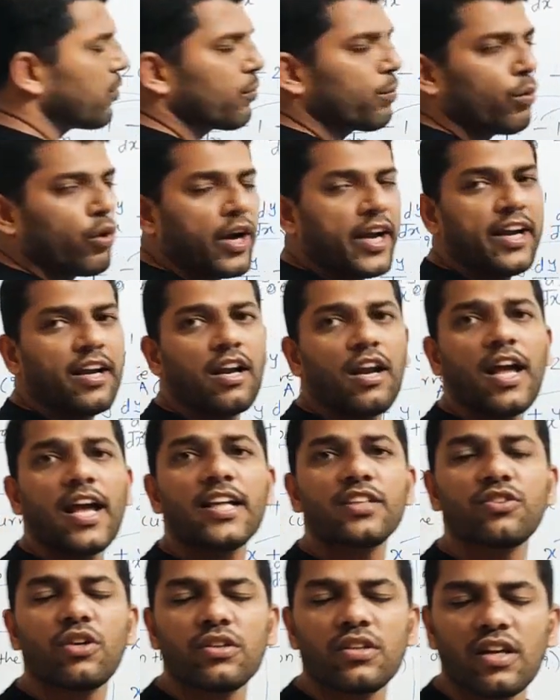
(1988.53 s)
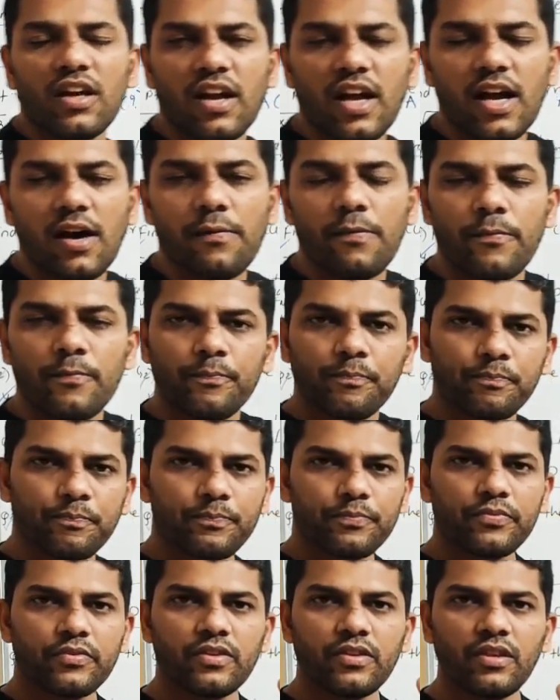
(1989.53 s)
a point lies on the graph,
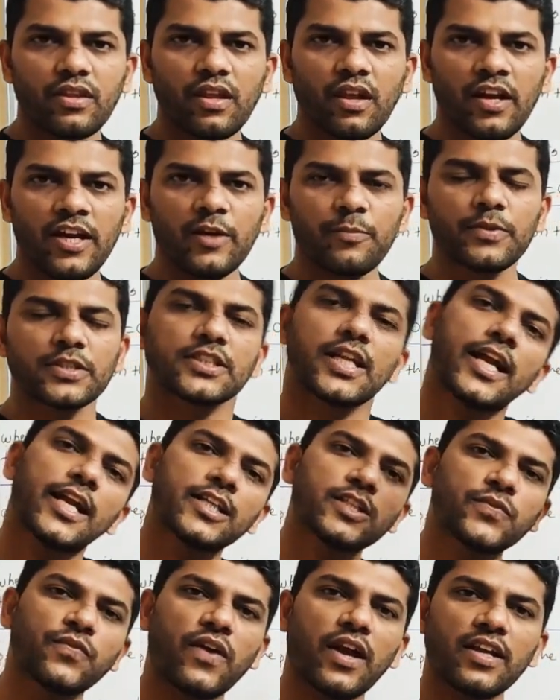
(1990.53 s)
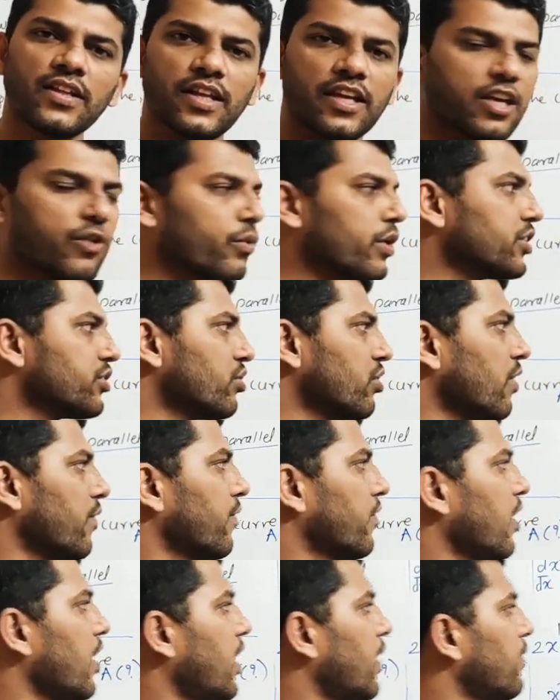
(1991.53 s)
it must satisfy the equation
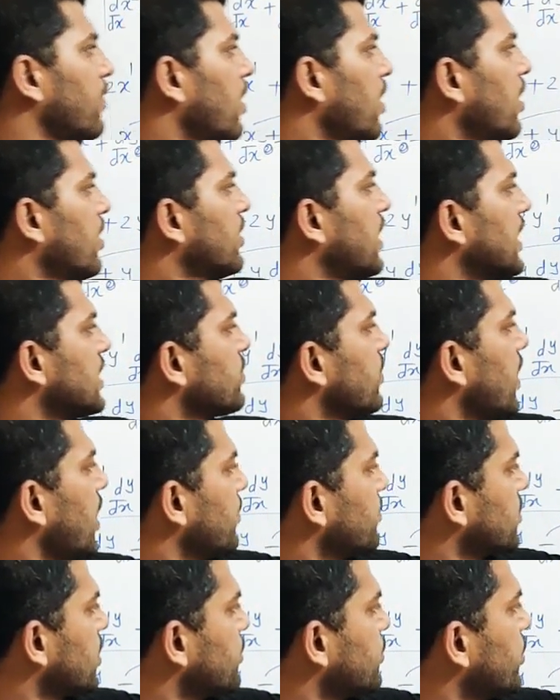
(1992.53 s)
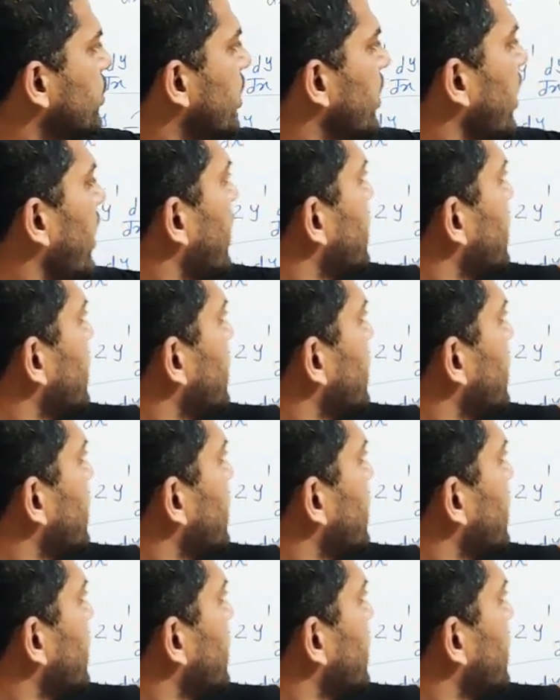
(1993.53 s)
of graph. That's why I am substituting